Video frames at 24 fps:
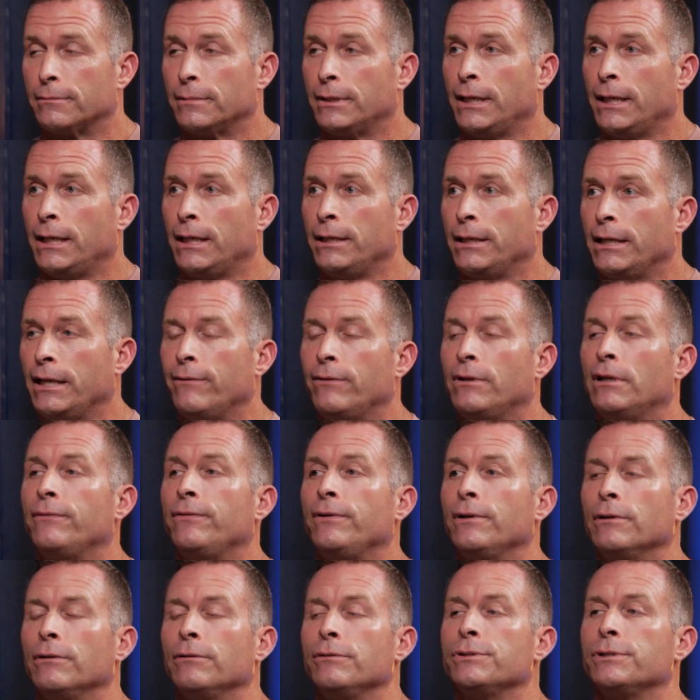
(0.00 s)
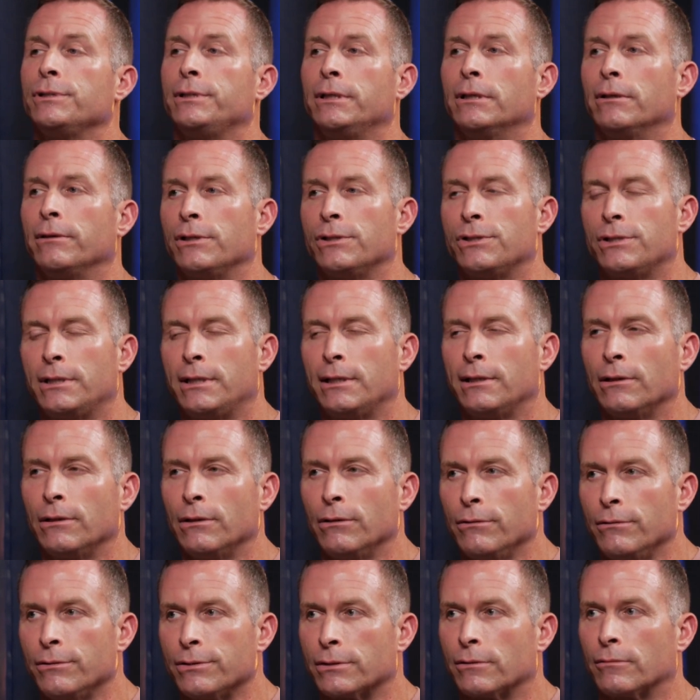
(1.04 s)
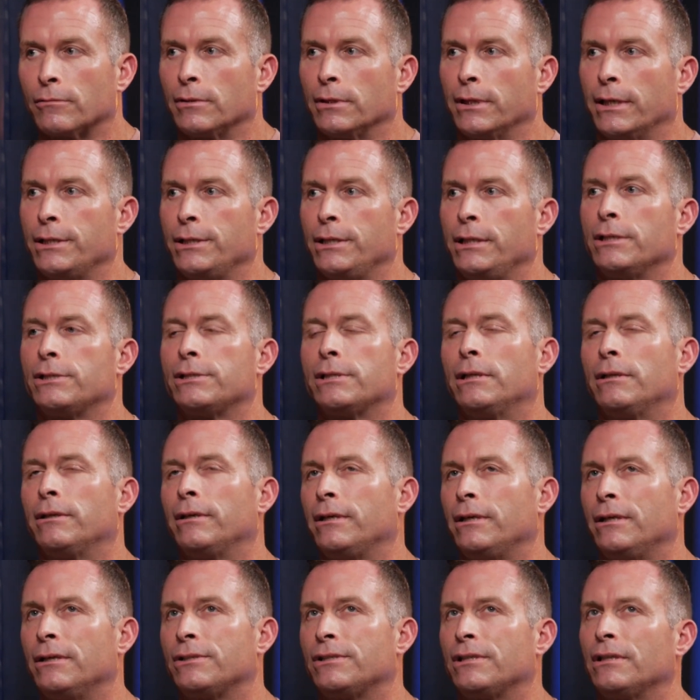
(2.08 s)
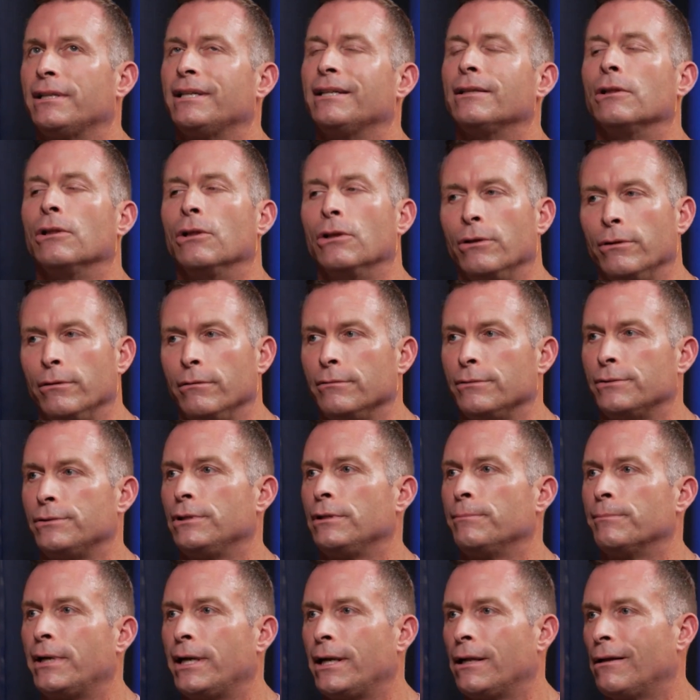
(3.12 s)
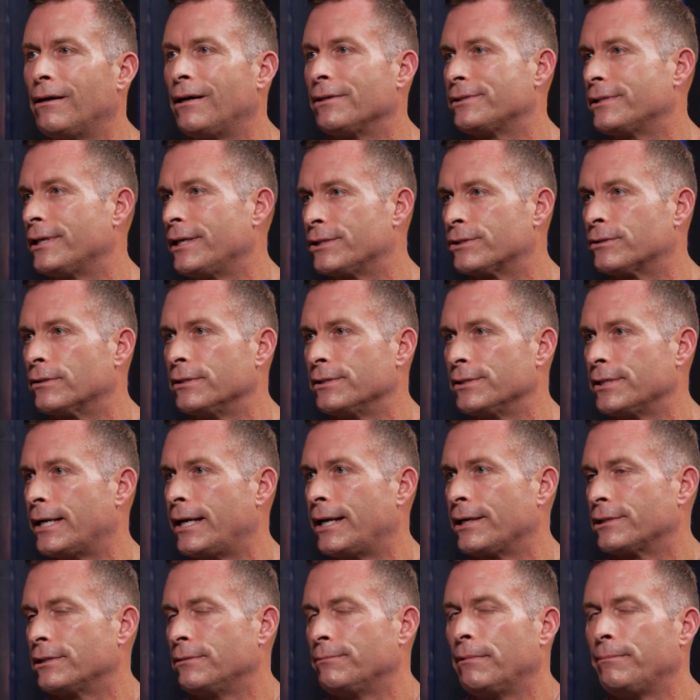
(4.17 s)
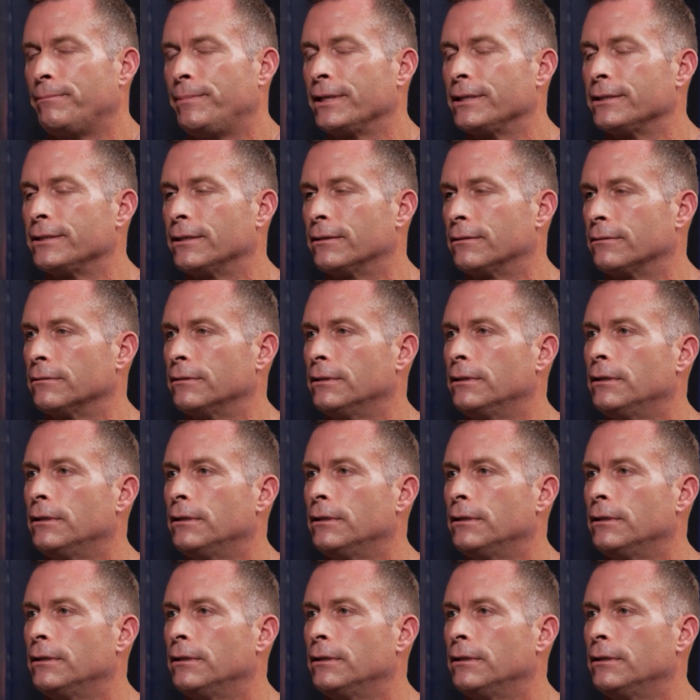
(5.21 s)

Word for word: And even if you lose a deal, you still didn't lose the relate. You still yep. you still didn't lose. You yep. might have lost that transaction, but big deal.